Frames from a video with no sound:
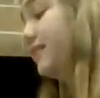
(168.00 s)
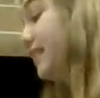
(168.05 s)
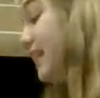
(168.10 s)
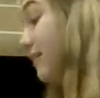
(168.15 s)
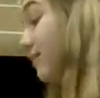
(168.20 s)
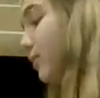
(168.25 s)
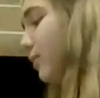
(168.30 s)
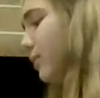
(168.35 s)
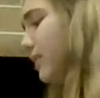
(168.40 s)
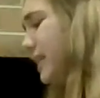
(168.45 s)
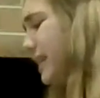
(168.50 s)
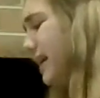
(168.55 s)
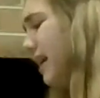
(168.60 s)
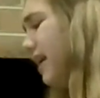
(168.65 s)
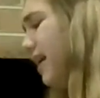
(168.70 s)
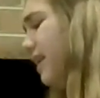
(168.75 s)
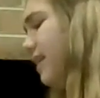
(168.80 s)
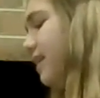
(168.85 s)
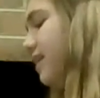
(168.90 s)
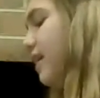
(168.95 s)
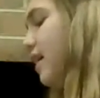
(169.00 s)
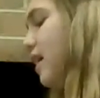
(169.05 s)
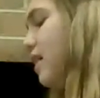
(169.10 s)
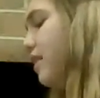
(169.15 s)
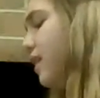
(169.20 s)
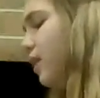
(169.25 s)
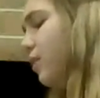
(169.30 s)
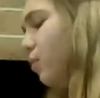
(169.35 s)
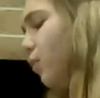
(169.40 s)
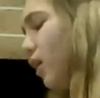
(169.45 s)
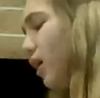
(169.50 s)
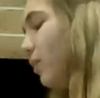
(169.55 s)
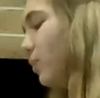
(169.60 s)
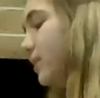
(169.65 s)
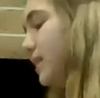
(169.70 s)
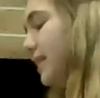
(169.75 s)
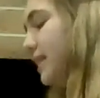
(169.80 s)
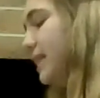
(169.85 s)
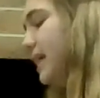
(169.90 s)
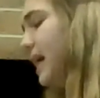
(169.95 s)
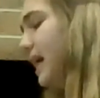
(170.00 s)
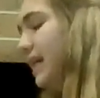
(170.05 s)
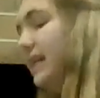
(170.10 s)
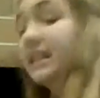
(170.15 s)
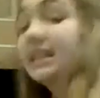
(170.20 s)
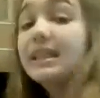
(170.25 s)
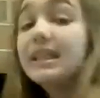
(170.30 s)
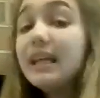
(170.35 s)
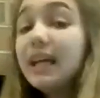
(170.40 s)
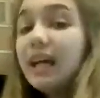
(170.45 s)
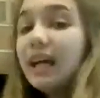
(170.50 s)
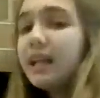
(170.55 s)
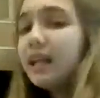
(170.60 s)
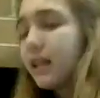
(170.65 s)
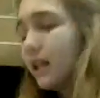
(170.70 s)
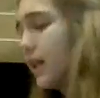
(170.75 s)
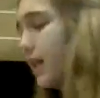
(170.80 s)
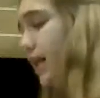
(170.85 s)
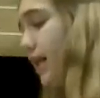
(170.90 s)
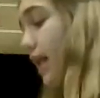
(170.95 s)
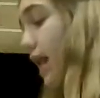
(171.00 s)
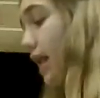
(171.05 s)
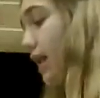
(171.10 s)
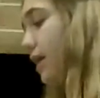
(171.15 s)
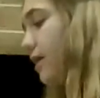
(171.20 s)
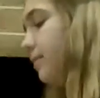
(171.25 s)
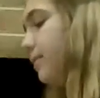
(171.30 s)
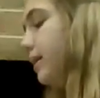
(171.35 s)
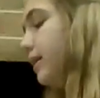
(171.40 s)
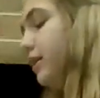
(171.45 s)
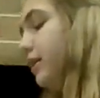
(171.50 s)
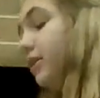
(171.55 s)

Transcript: 7 was gone, then where was 9? It didn't add up.